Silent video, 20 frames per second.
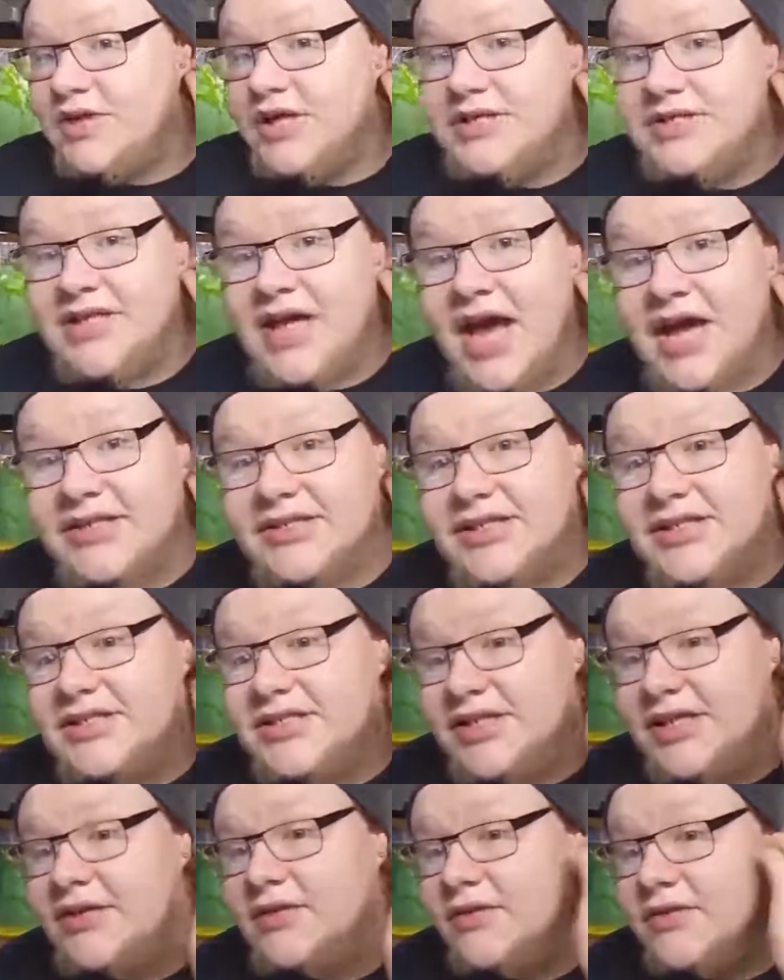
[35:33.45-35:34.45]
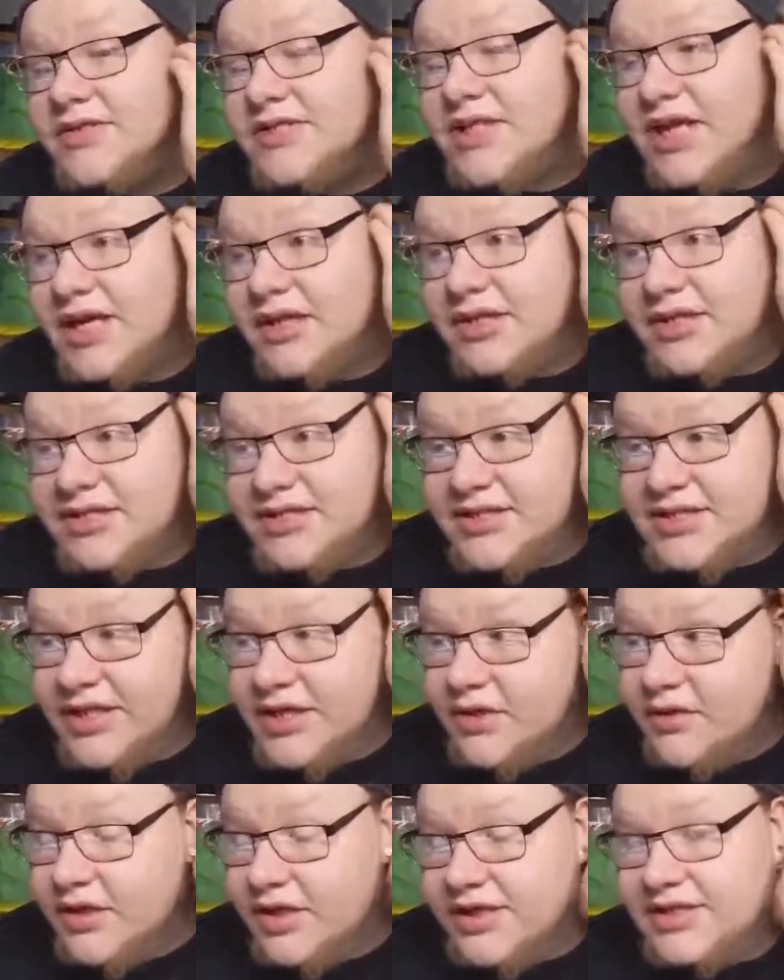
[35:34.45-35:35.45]
It's actually steel, stainless
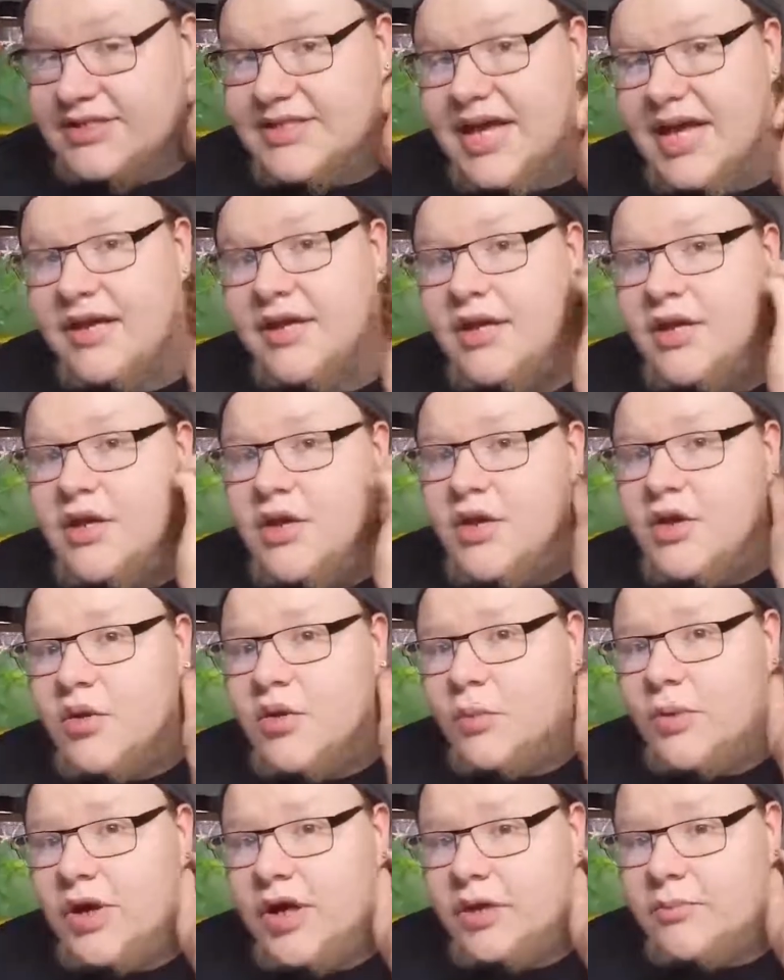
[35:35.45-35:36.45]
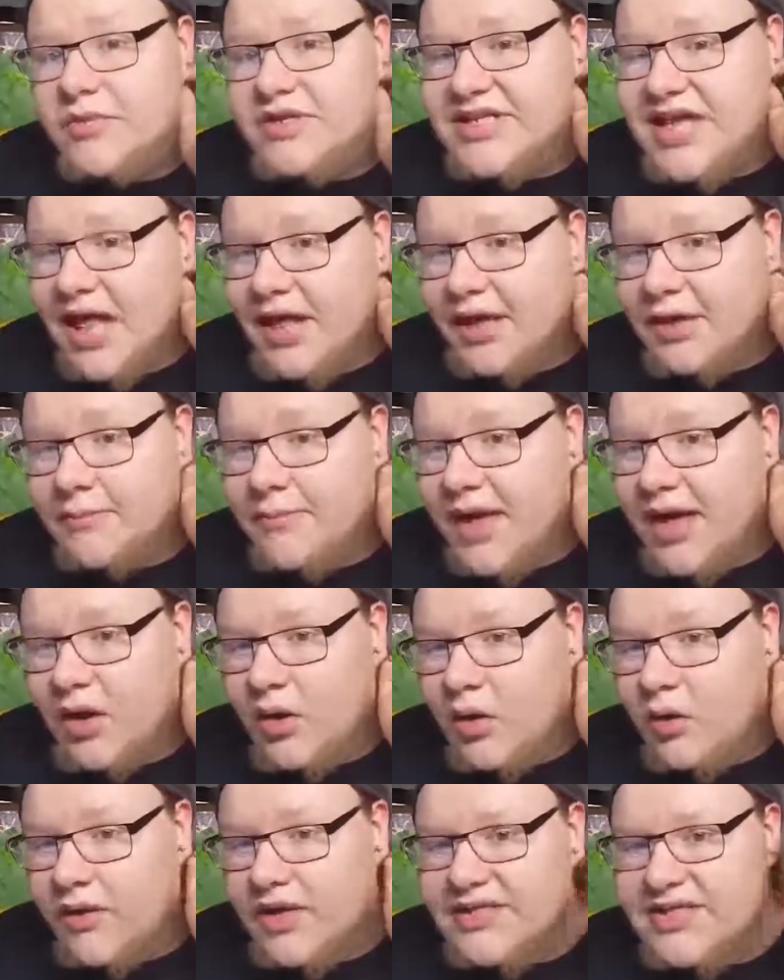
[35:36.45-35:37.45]
steel, and it's that weird metallic
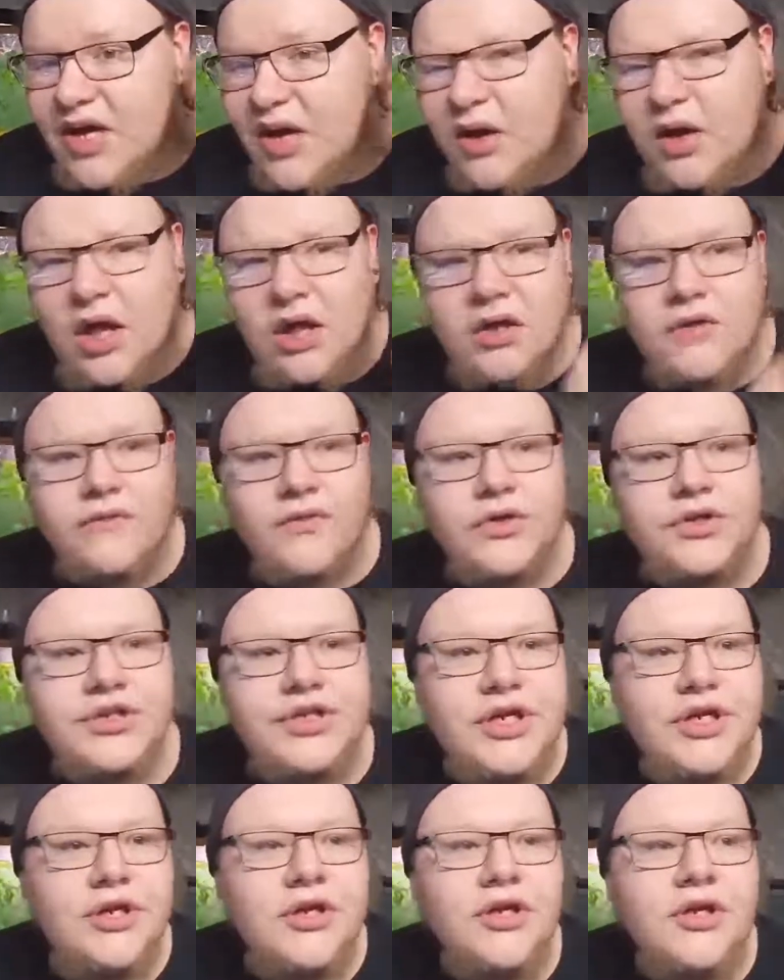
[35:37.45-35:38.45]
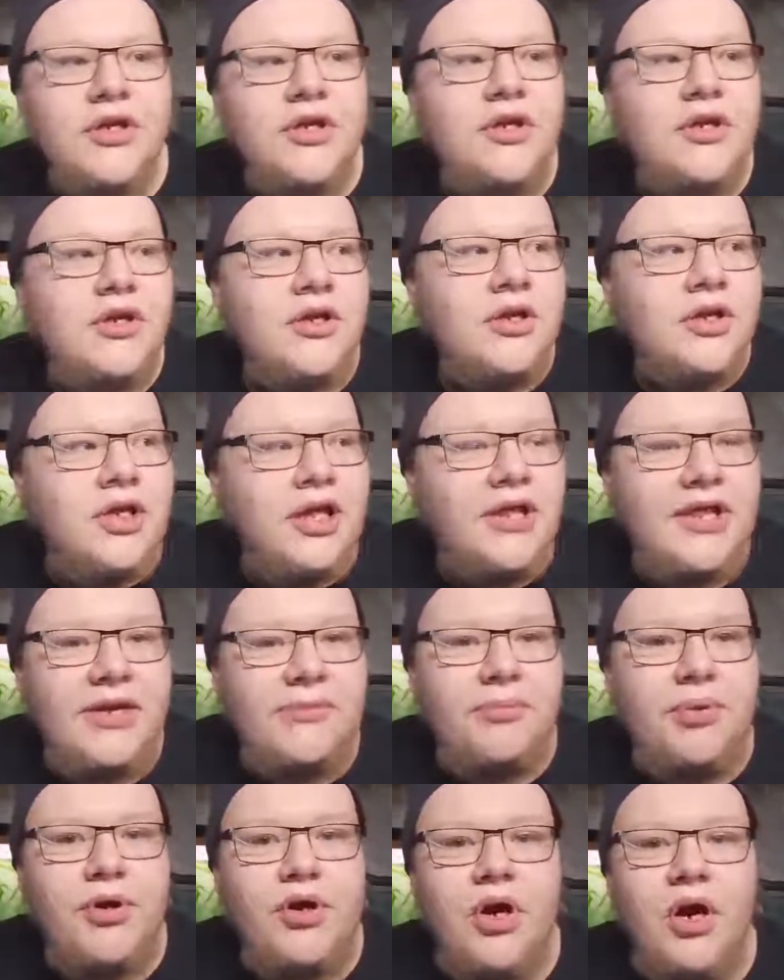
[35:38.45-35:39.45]
metal that's all colorful and shit that they
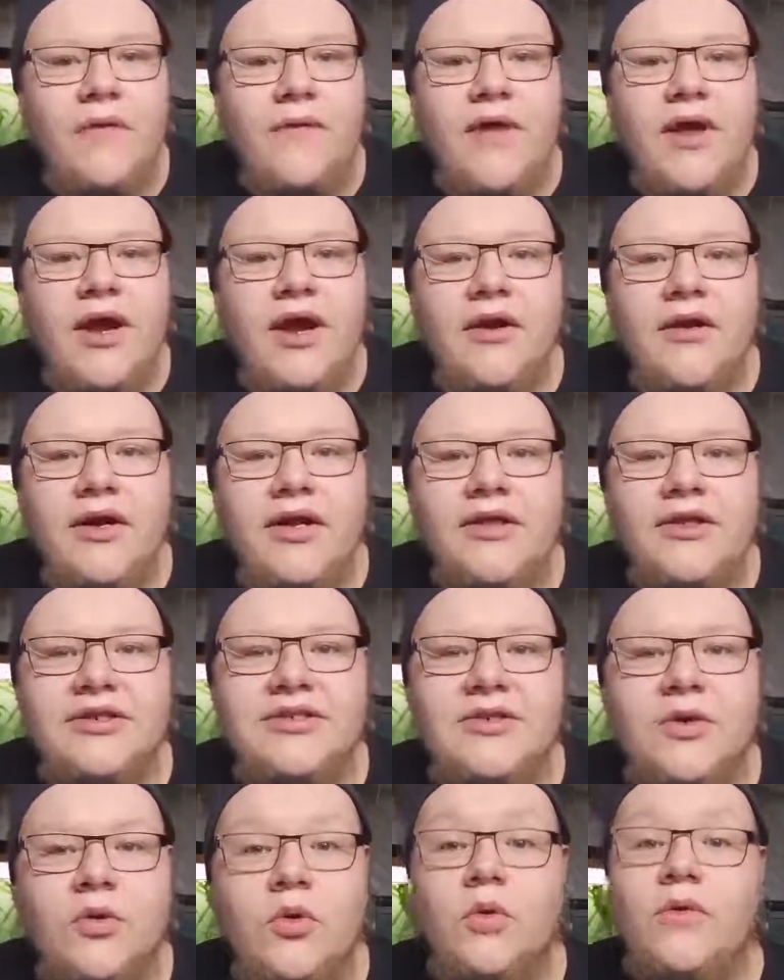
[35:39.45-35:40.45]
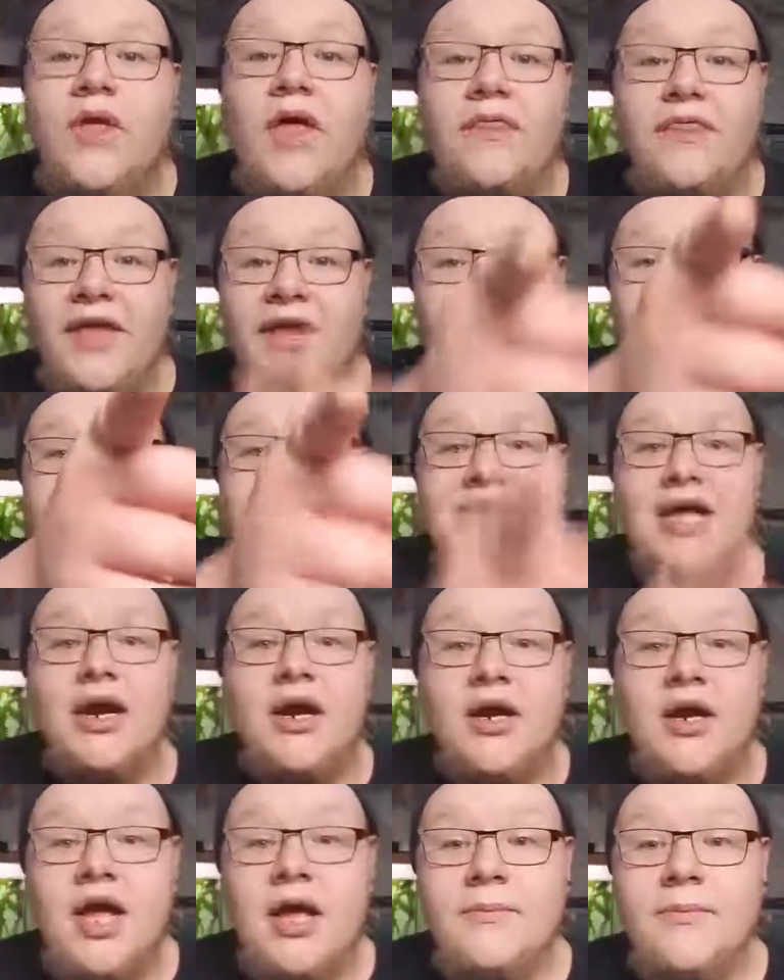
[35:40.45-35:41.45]
put on there, and it looks so cool. That thing is
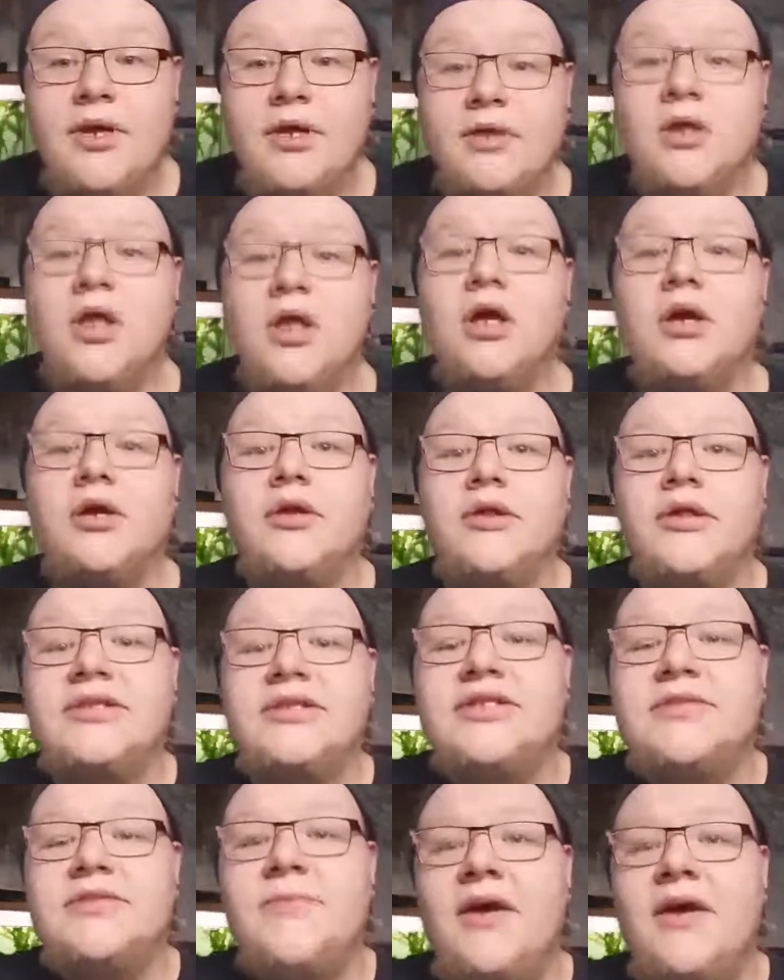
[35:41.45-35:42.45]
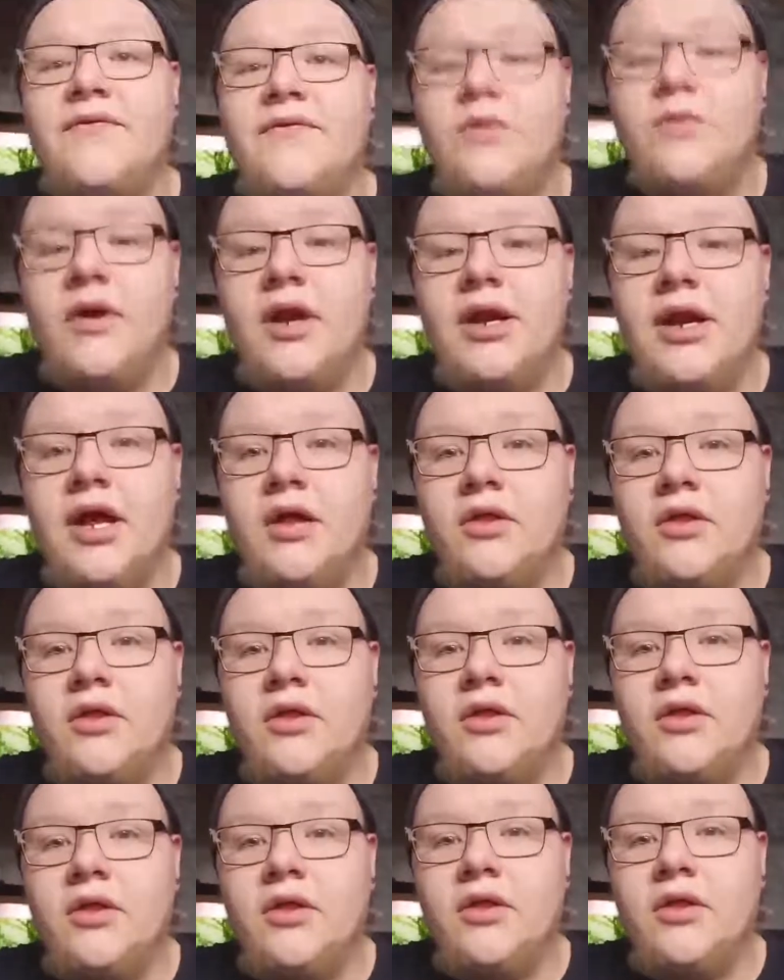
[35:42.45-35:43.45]
staring at me. Look, this is my view right now. Look
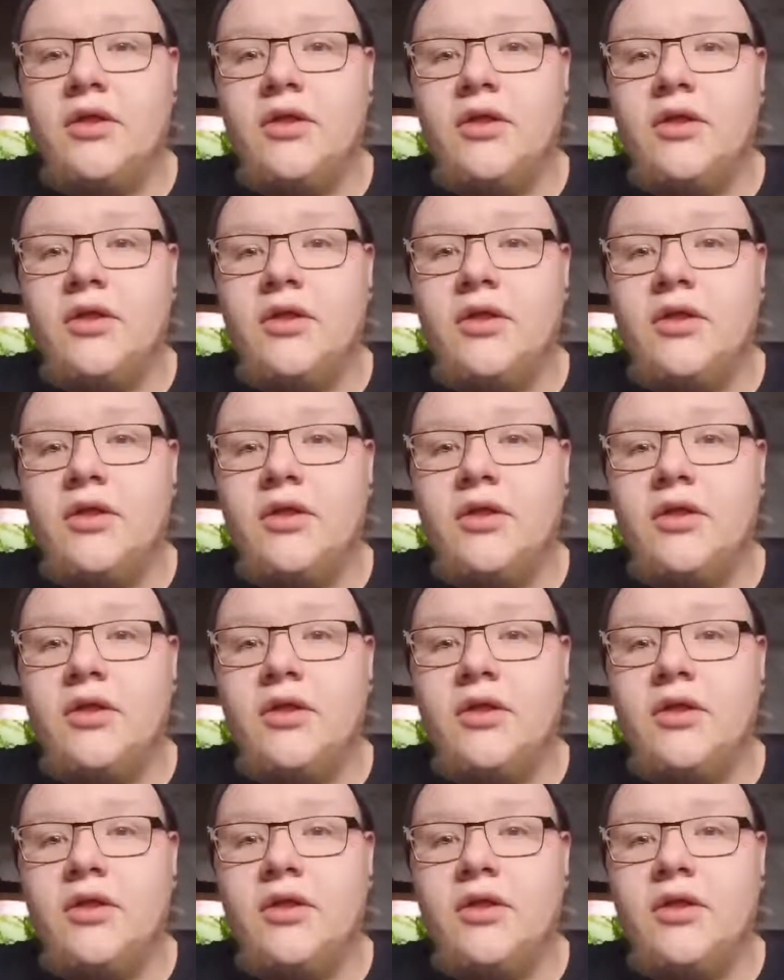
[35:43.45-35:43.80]
what he's doing.